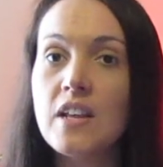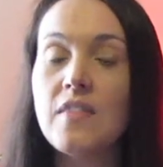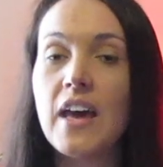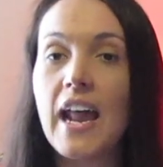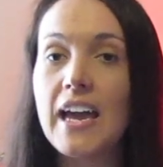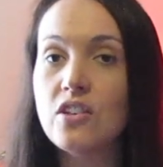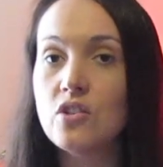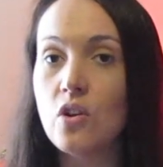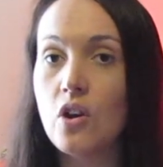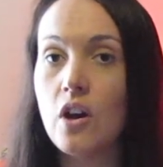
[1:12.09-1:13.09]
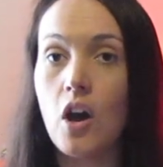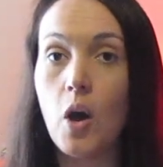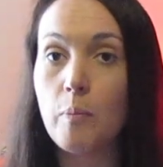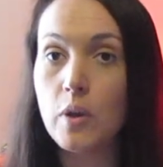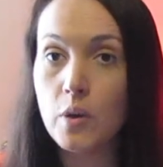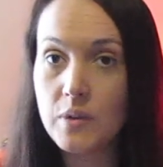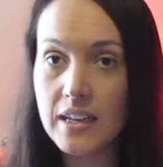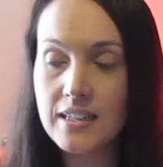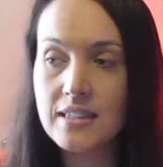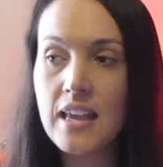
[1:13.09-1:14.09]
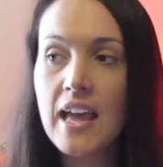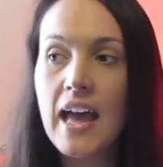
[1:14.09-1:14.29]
that I saw upload this